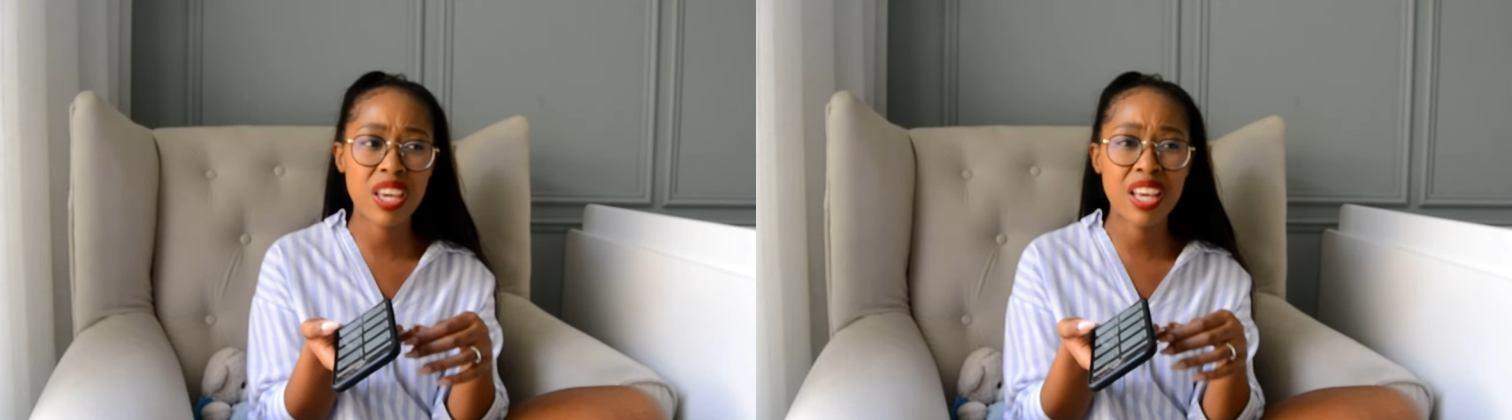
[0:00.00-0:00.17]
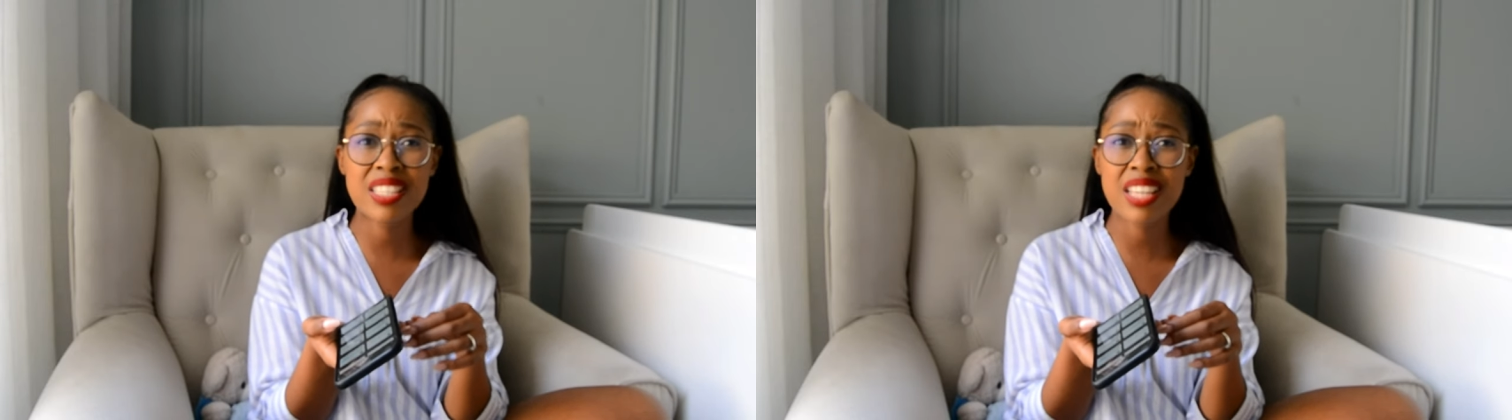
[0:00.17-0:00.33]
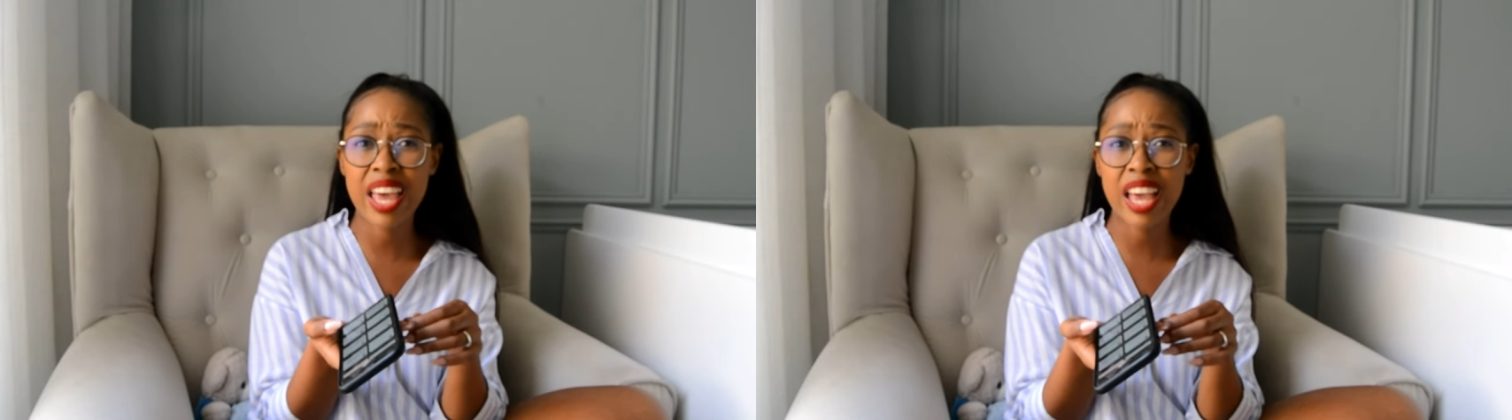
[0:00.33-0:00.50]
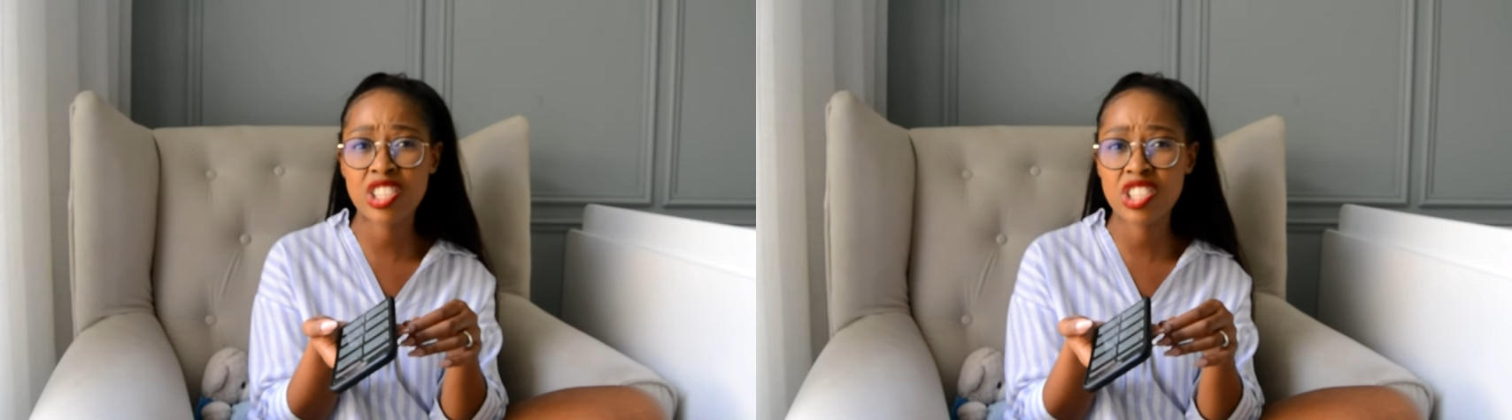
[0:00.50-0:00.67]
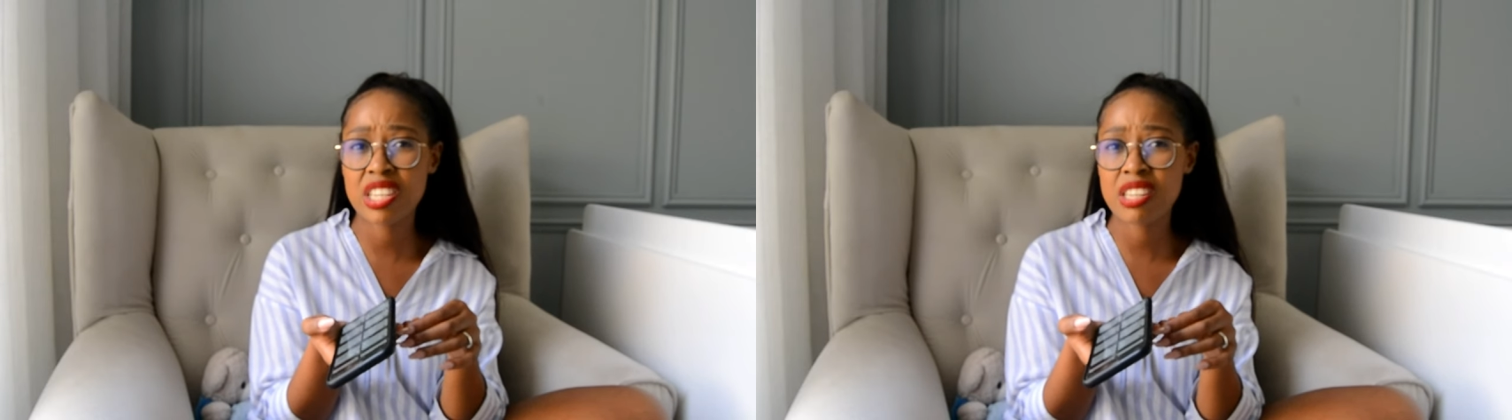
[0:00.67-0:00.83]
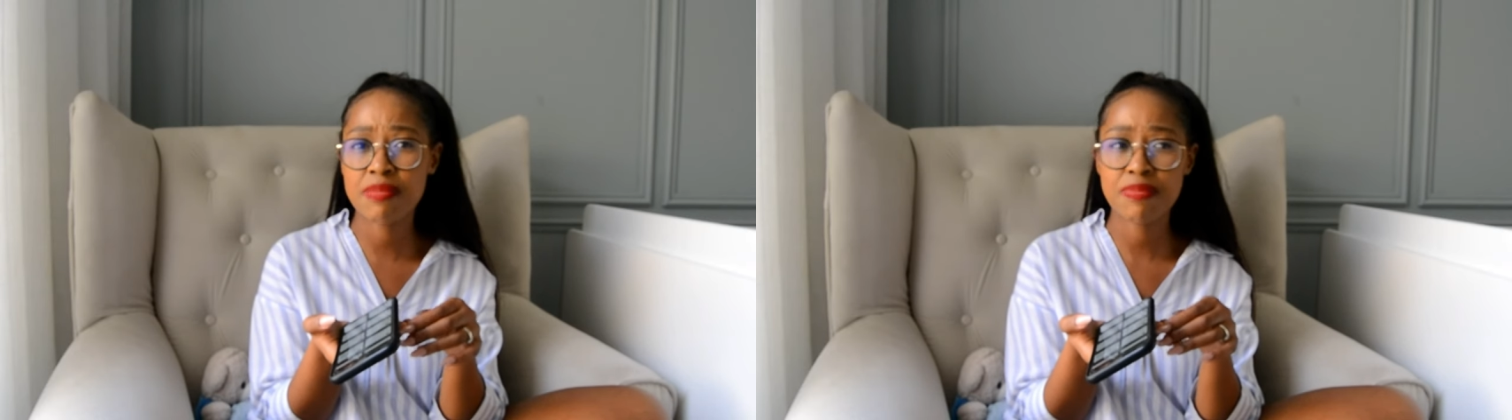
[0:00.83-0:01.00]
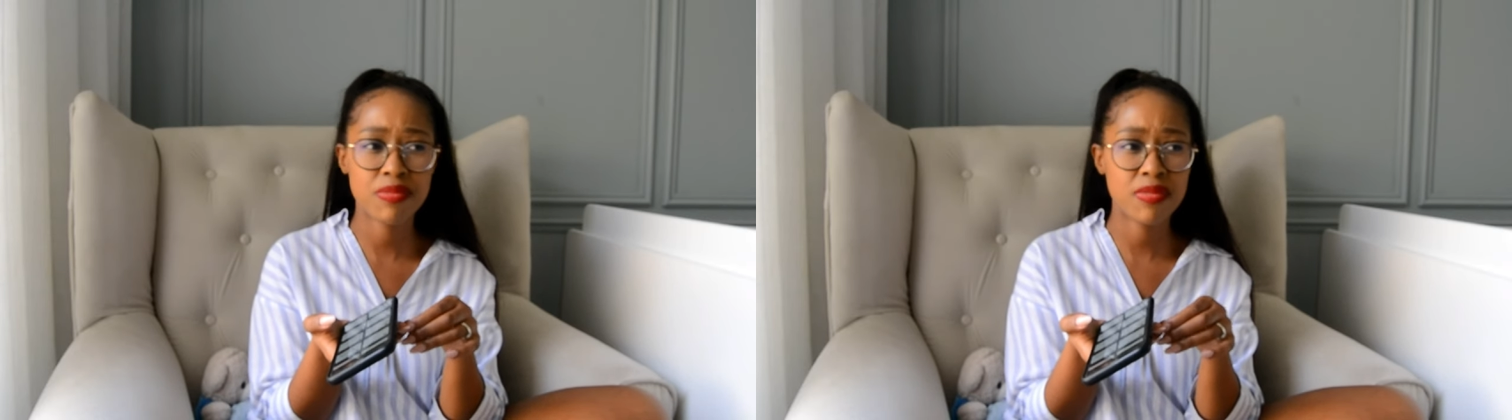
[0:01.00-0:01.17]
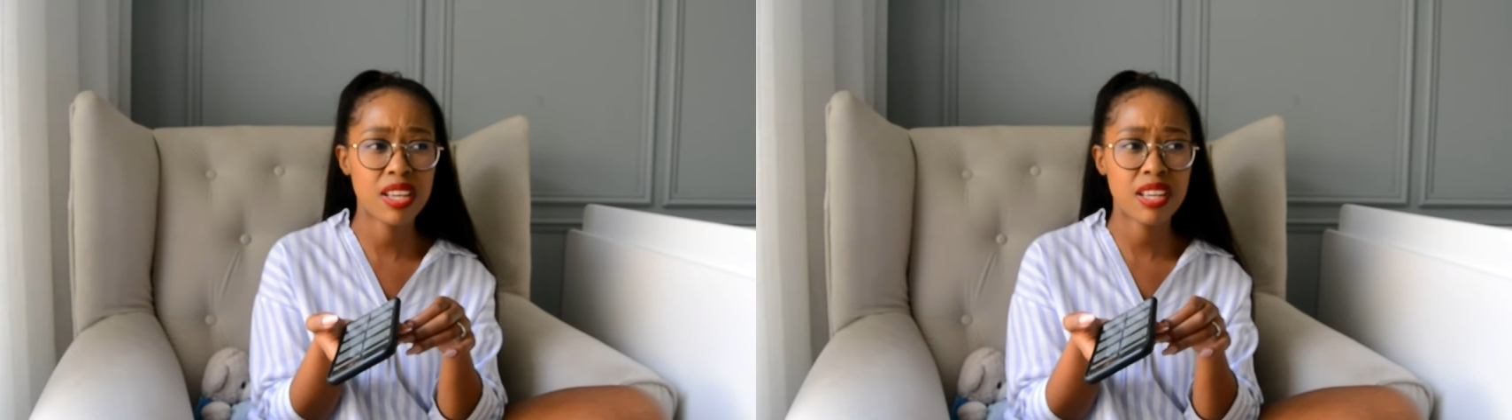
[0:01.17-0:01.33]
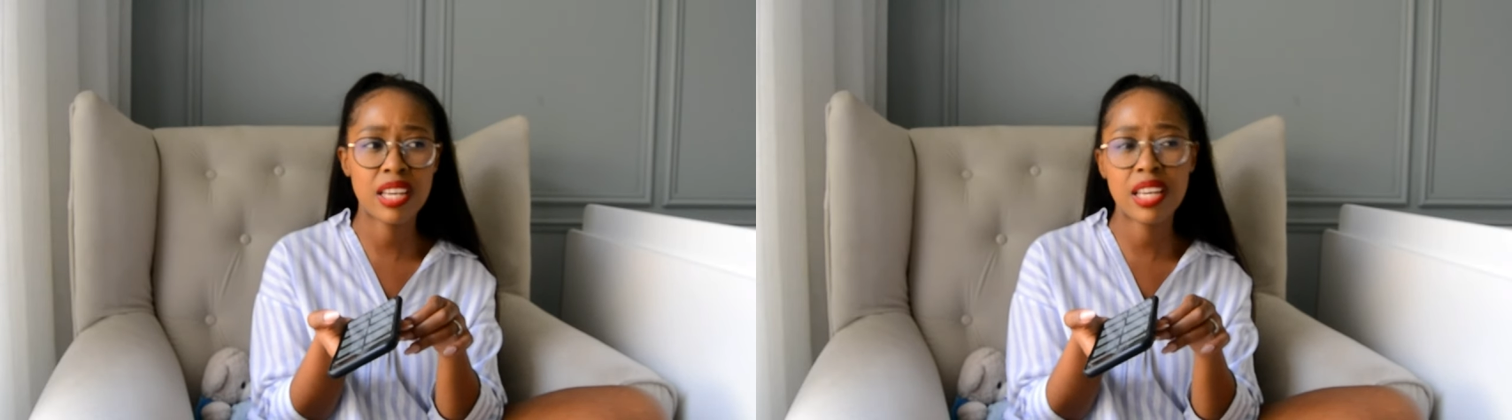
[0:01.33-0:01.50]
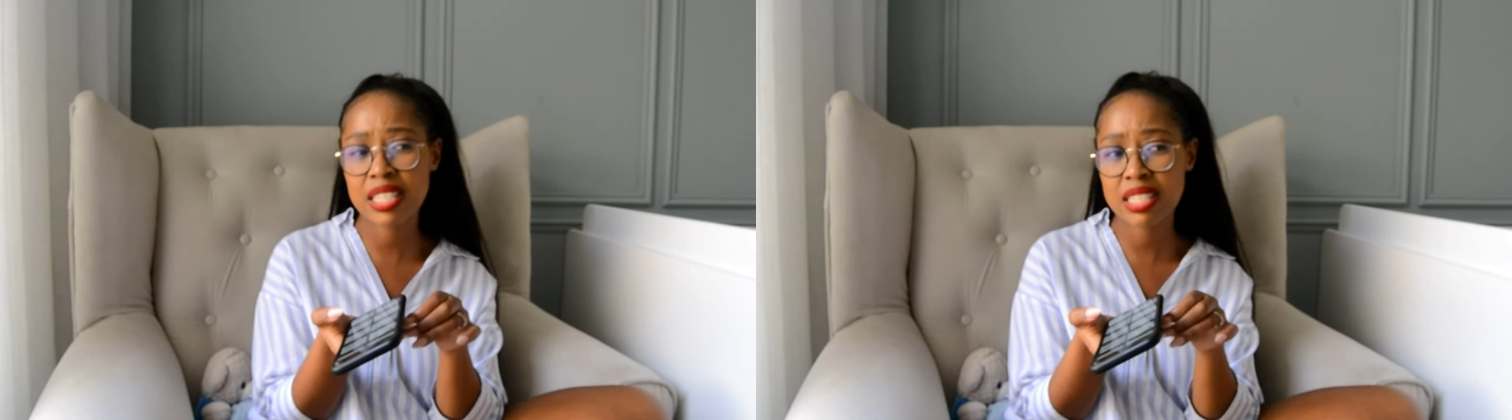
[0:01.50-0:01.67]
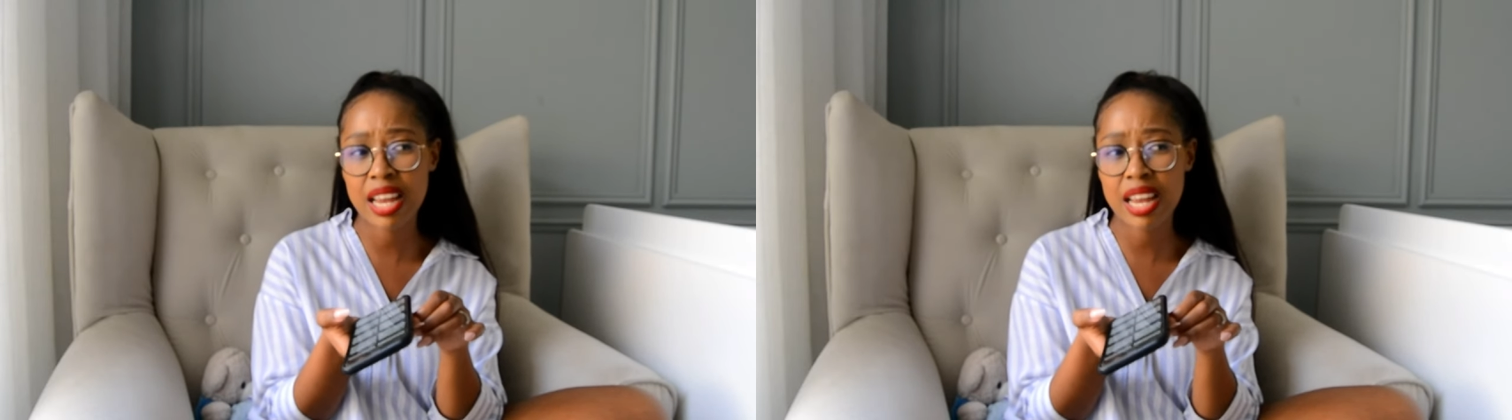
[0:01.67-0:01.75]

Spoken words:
So kids are actually